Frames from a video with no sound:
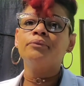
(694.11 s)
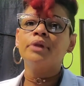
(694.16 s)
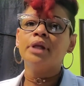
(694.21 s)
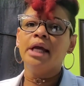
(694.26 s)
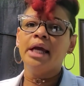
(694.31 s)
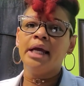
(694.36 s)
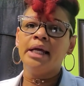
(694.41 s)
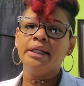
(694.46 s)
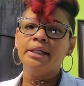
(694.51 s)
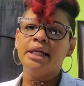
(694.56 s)

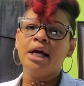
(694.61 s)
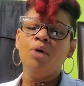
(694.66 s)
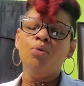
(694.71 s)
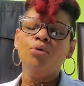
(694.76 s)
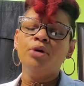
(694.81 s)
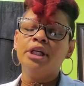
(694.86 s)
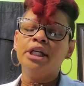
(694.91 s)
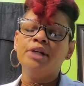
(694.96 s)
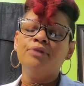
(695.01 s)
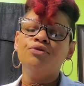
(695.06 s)
and that will
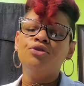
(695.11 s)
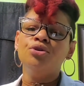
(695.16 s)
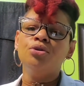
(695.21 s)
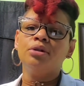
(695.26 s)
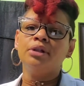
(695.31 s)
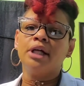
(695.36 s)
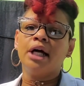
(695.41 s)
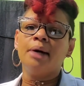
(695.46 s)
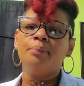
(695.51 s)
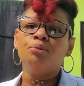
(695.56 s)
give you a
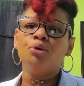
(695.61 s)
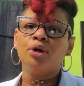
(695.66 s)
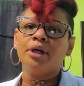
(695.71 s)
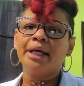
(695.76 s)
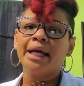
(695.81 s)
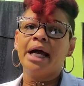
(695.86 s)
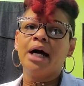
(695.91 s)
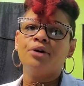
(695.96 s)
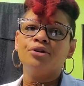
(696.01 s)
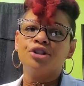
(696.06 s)
lot more
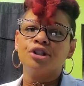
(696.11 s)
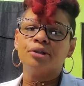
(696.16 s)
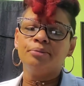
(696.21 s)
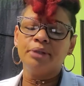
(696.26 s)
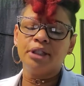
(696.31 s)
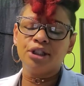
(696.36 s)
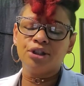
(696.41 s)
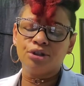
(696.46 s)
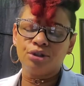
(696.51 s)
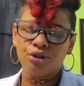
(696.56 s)
calcium
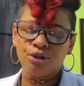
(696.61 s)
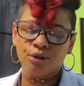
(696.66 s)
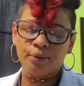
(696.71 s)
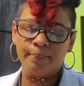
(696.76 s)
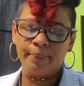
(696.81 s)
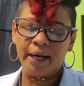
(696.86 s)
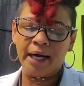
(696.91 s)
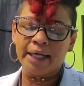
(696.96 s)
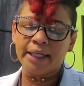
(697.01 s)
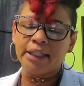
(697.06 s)
into your
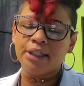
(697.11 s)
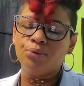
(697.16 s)
body,